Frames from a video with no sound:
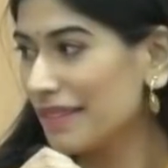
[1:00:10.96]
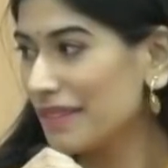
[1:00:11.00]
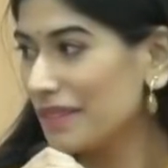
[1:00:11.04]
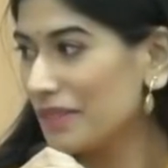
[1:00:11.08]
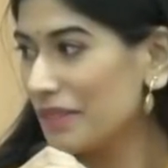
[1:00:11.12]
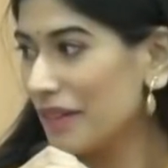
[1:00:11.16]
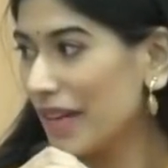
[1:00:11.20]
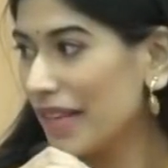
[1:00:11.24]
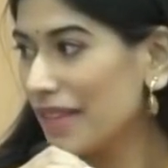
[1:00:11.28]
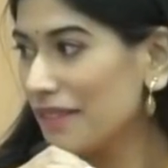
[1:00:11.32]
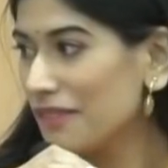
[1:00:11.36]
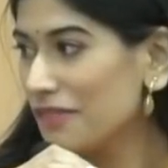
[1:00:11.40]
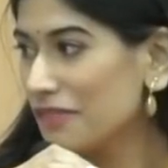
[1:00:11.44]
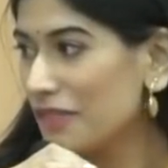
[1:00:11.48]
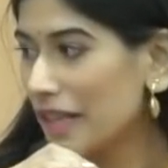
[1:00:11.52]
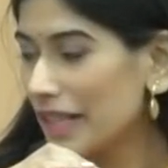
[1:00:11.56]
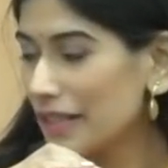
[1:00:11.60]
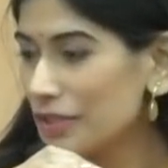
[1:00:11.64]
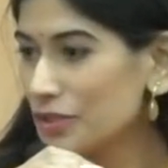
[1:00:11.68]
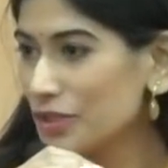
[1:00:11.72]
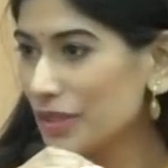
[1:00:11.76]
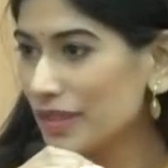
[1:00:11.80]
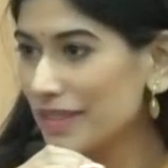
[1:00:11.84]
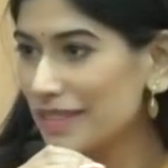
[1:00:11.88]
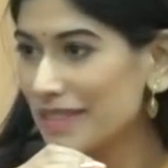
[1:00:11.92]
the very
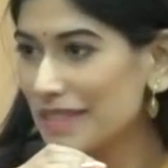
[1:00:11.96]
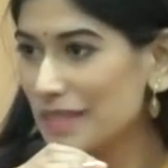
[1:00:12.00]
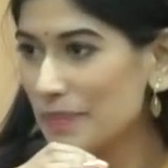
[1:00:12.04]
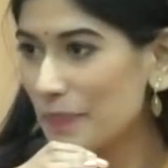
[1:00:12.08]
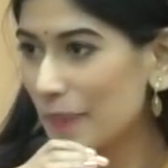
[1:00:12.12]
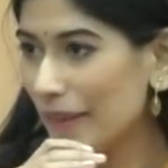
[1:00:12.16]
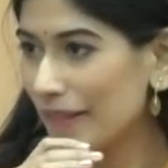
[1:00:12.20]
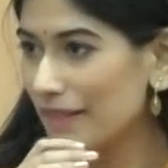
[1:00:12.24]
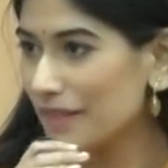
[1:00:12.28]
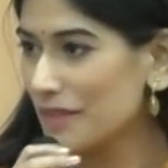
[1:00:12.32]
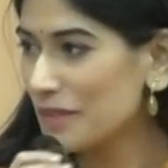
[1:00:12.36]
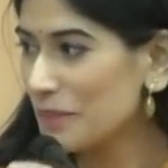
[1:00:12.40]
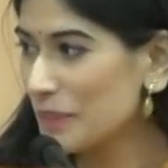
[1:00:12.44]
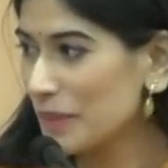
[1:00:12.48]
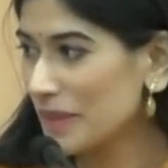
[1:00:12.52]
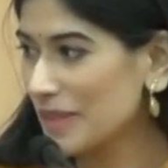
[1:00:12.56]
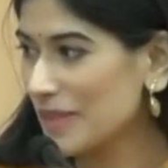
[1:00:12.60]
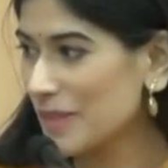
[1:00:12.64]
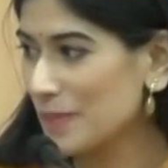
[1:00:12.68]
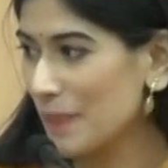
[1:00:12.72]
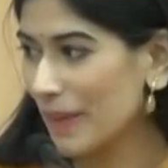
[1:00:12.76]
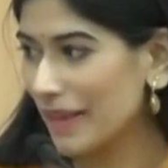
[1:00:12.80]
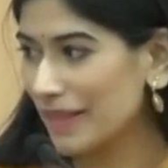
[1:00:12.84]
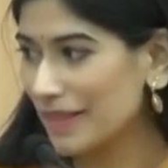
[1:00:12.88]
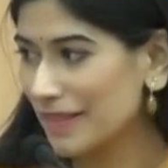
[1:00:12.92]
fresh and independent
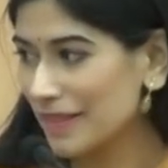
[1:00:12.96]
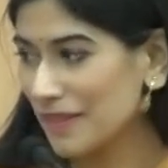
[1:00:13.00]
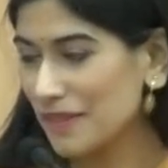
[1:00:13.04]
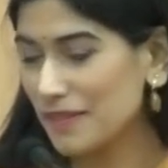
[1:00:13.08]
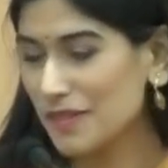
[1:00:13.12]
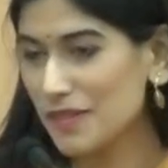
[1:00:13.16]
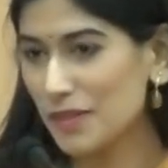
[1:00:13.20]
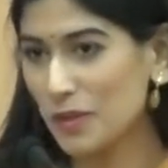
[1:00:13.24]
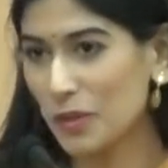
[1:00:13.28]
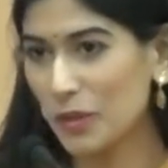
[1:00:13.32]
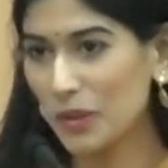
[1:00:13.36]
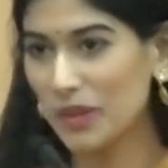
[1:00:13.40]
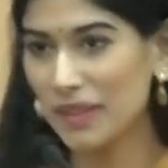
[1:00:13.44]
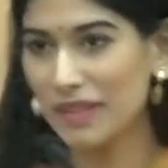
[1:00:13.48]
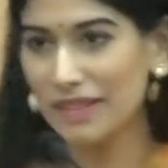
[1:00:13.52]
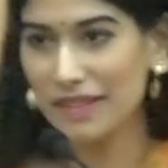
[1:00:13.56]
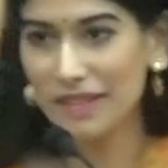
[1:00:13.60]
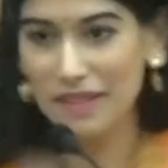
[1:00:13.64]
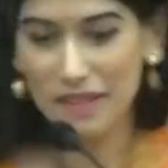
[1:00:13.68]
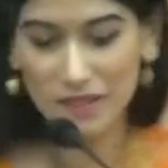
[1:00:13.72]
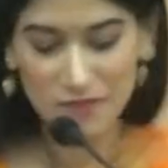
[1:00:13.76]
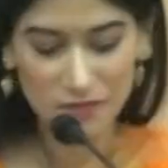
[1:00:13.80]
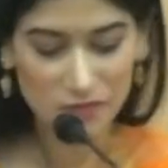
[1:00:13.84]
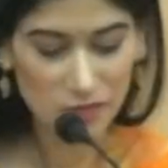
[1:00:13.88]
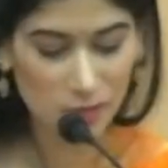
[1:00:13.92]
perspectives on
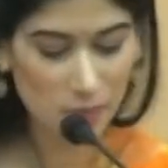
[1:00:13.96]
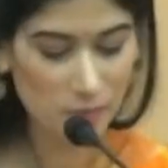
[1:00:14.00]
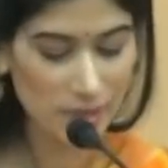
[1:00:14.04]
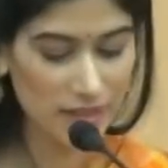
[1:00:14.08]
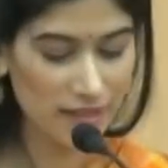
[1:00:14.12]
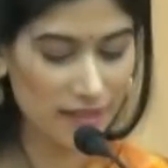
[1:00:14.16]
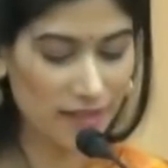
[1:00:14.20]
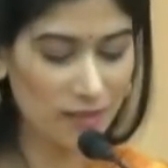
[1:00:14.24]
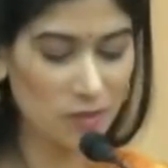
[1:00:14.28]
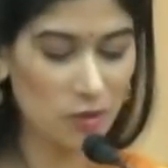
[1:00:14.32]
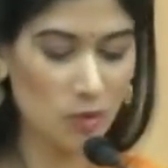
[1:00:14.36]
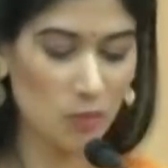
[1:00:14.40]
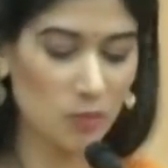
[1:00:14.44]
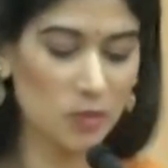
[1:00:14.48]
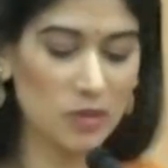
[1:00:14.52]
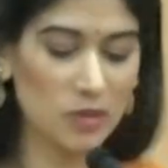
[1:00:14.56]
women and